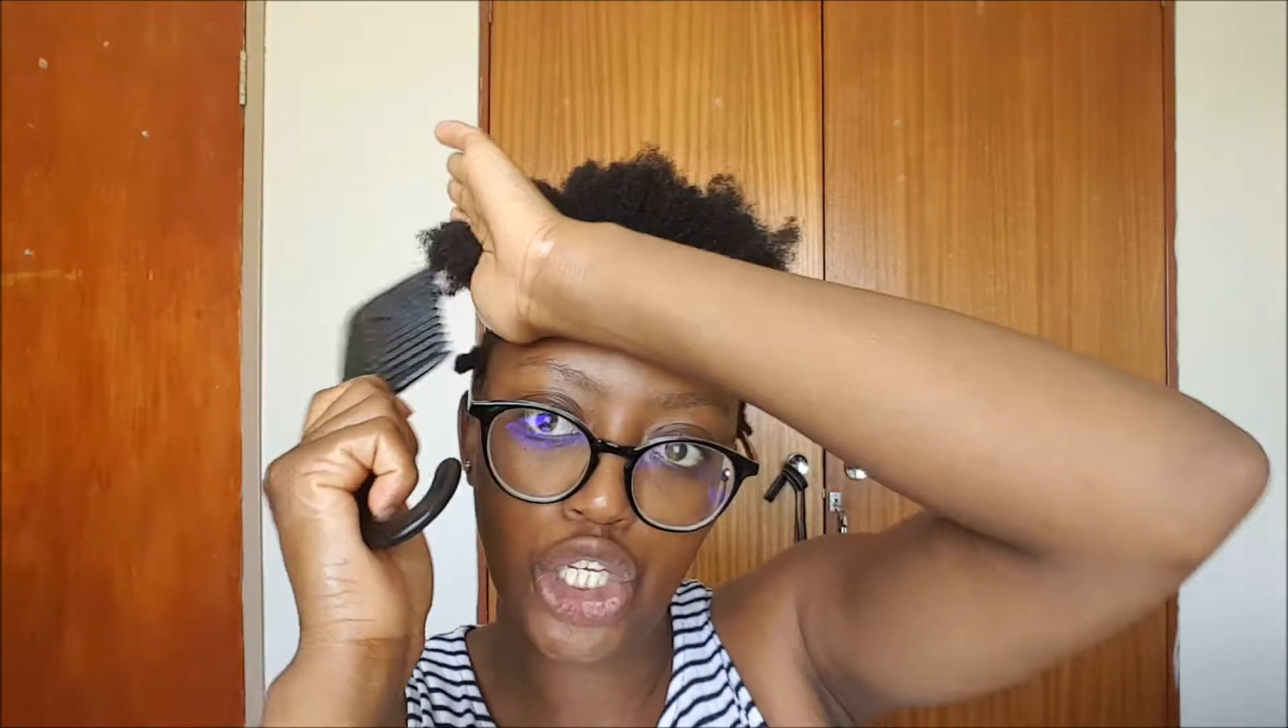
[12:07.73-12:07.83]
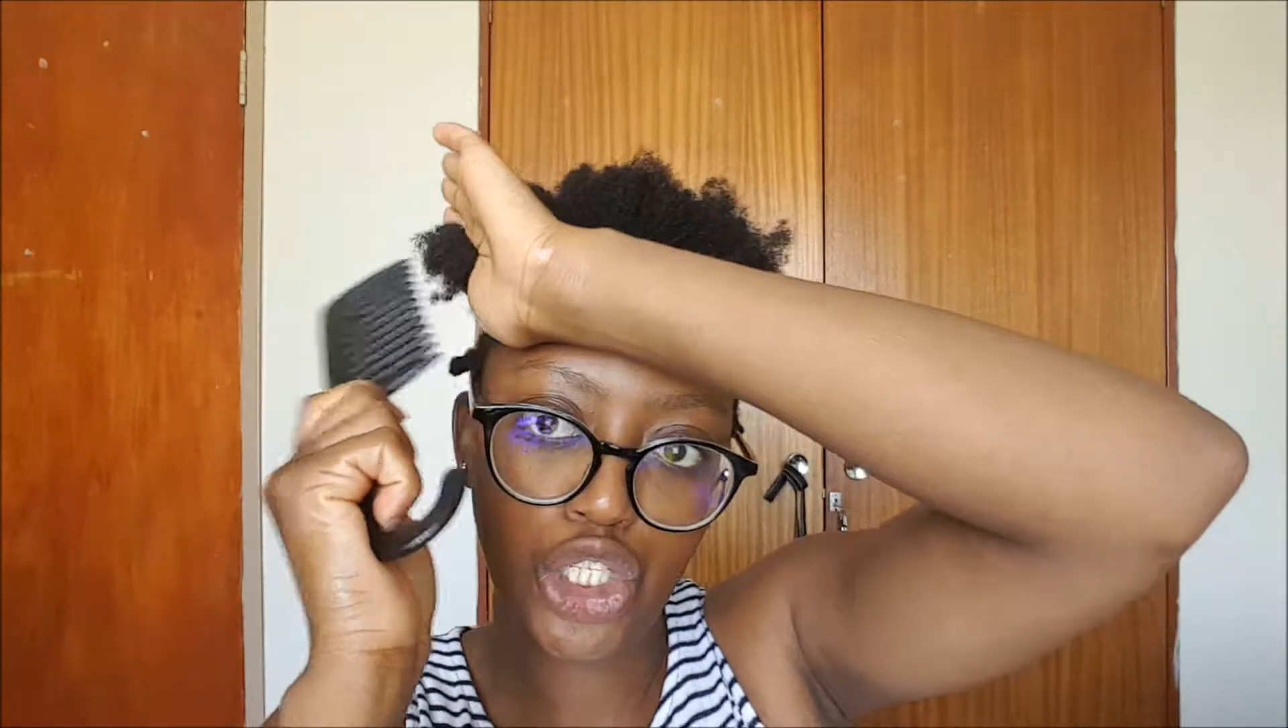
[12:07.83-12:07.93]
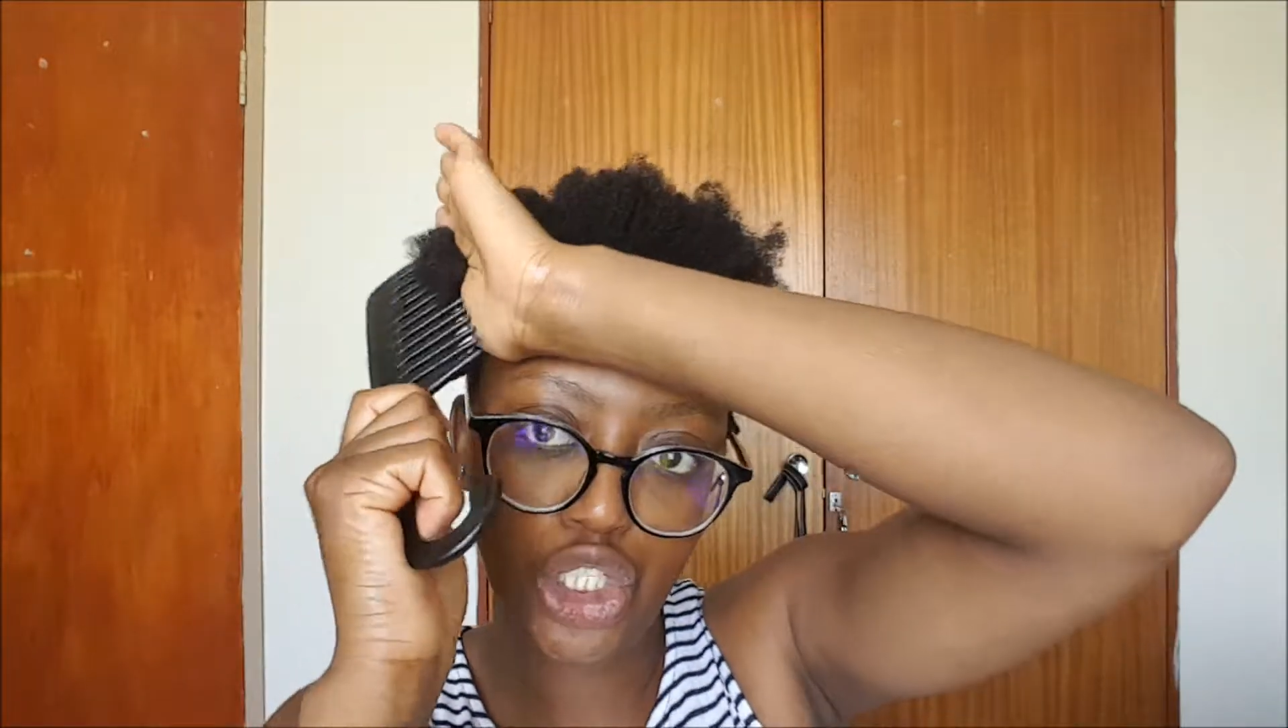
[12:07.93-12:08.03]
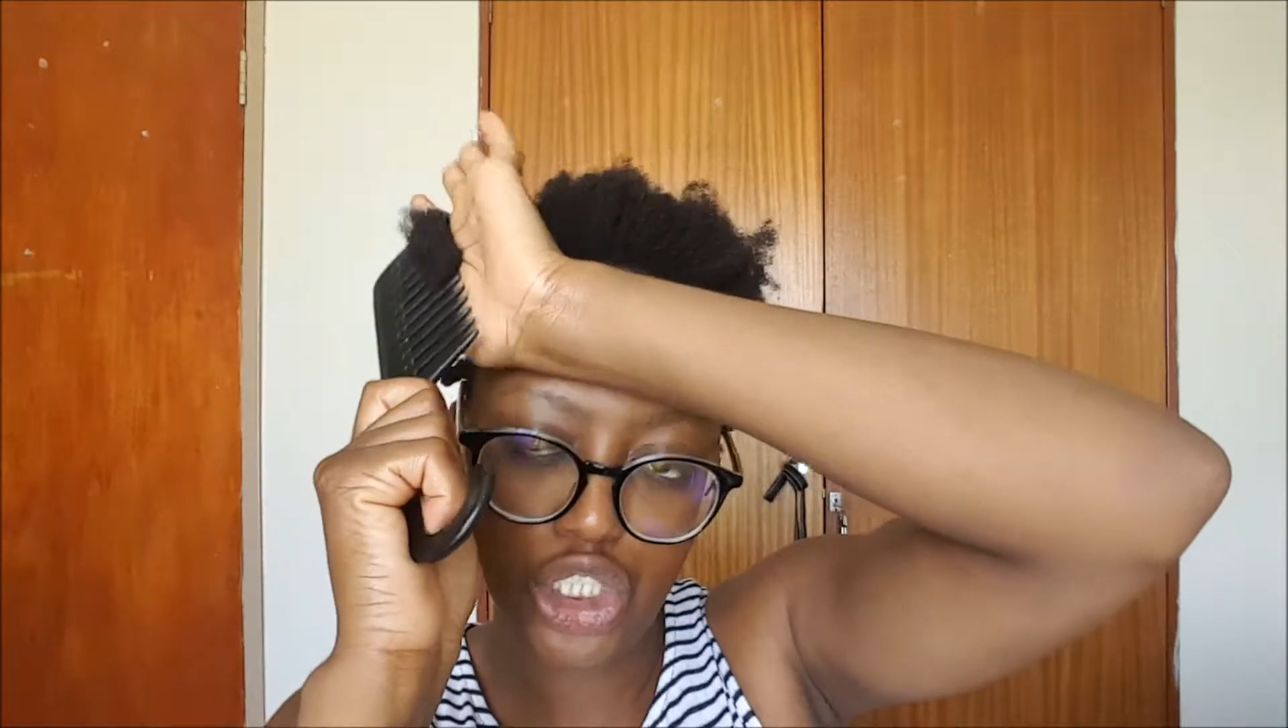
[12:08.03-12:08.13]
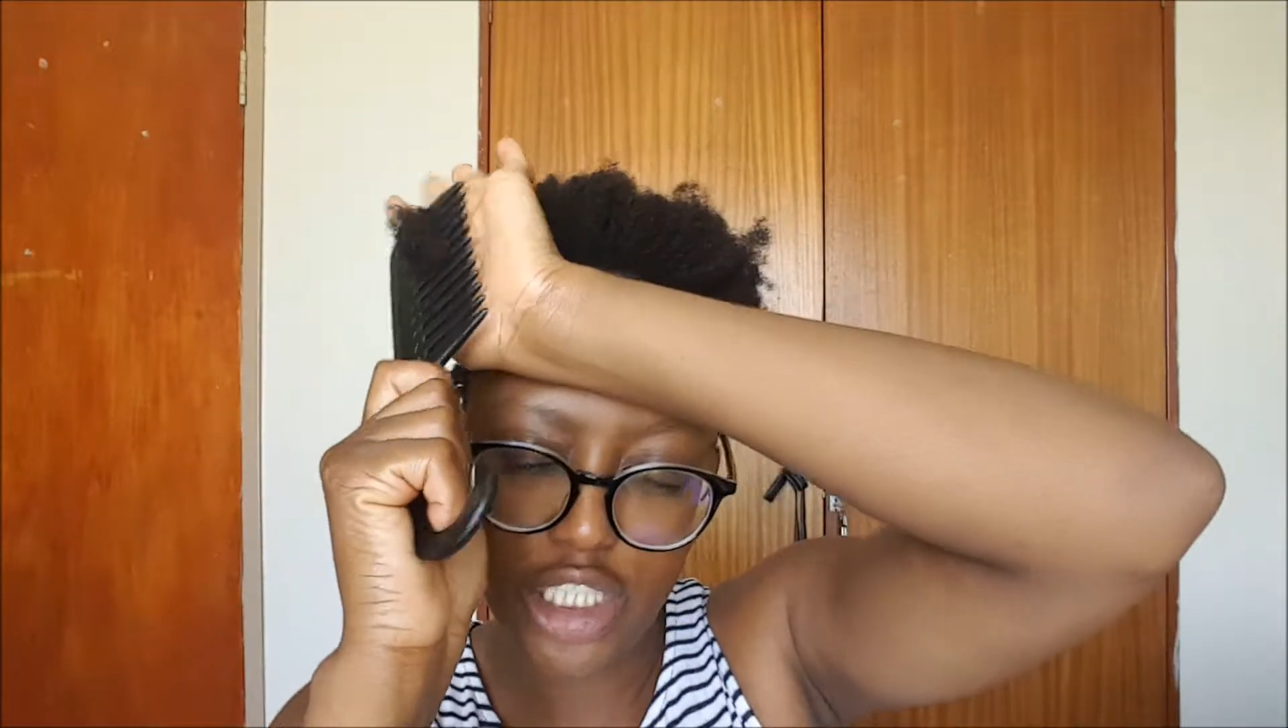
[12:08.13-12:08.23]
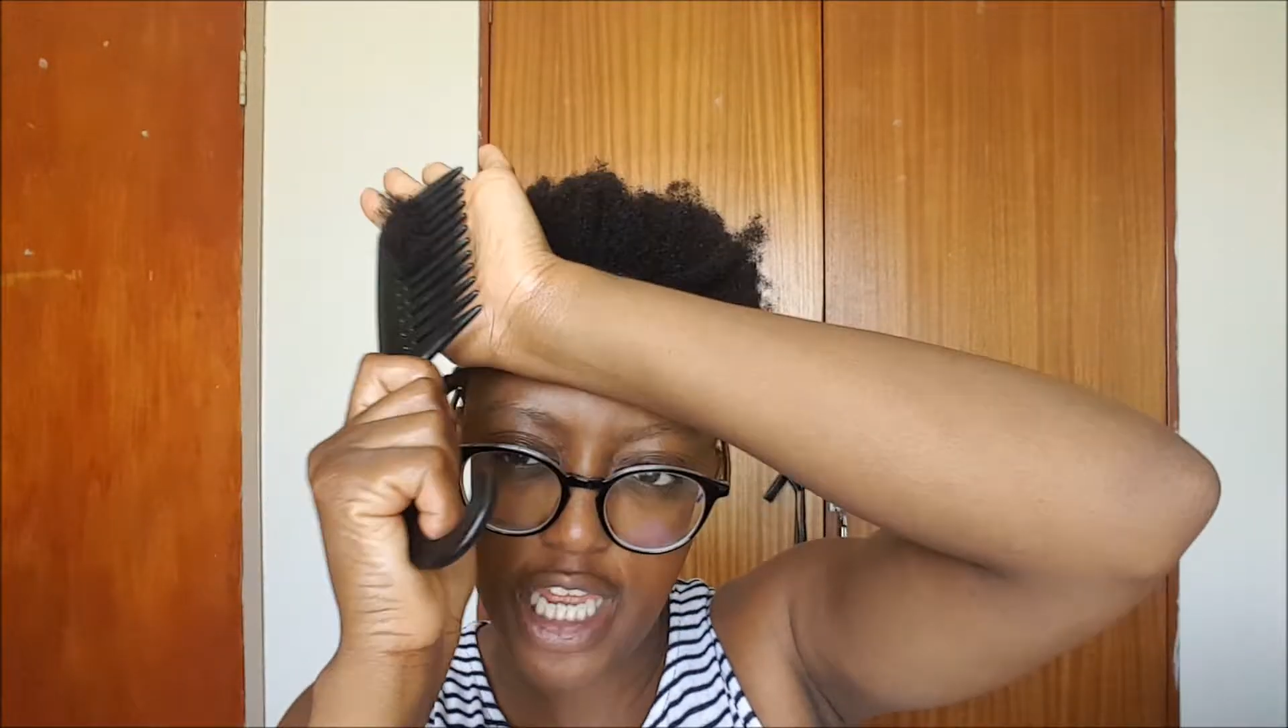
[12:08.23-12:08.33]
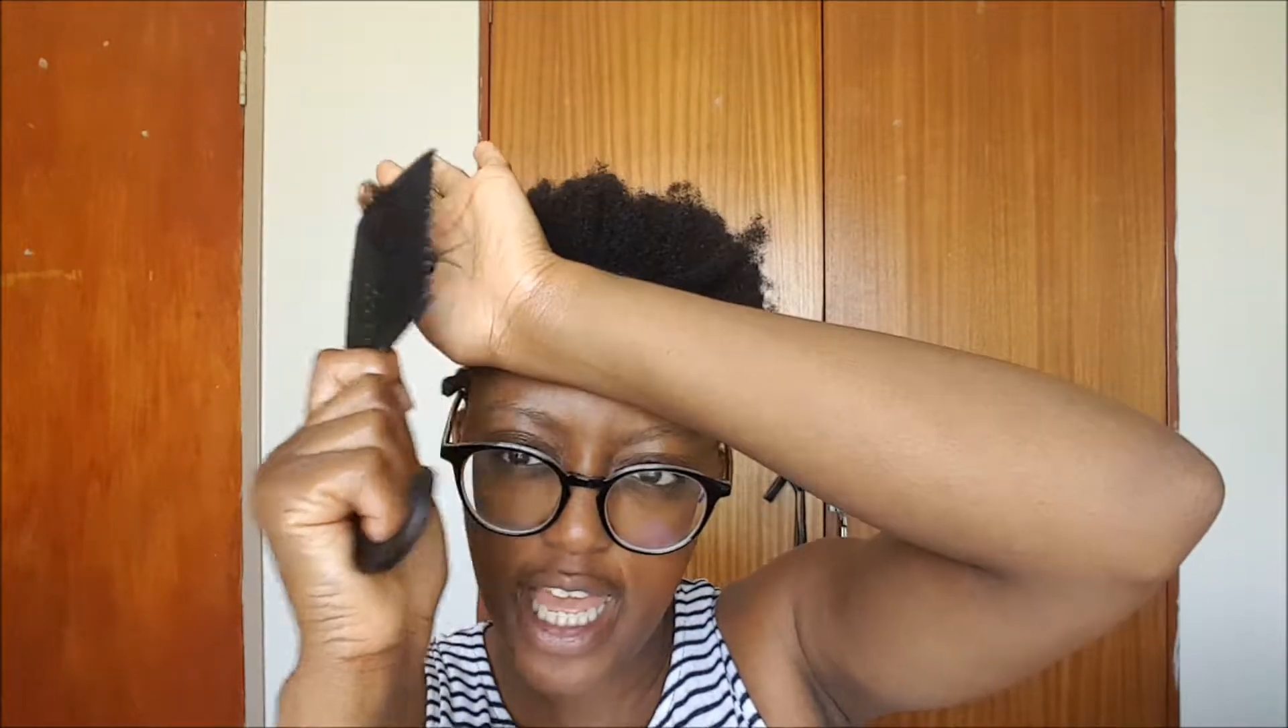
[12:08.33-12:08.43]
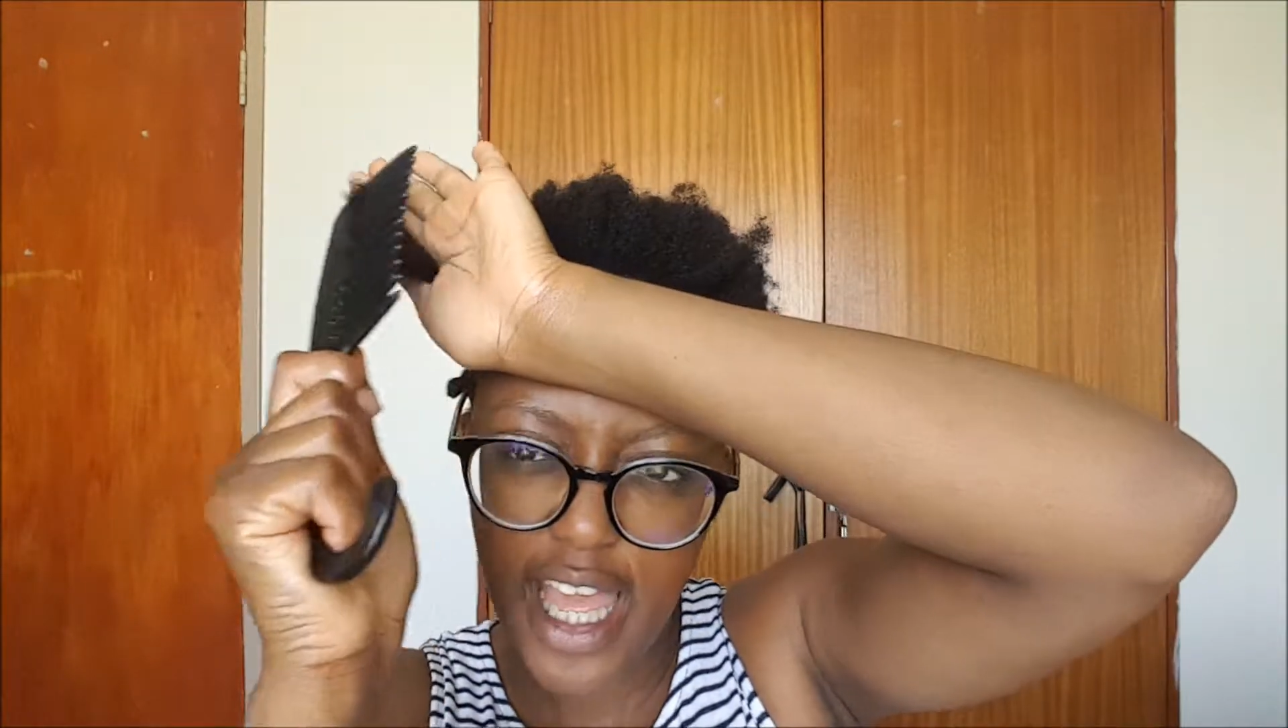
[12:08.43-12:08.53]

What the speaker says: good.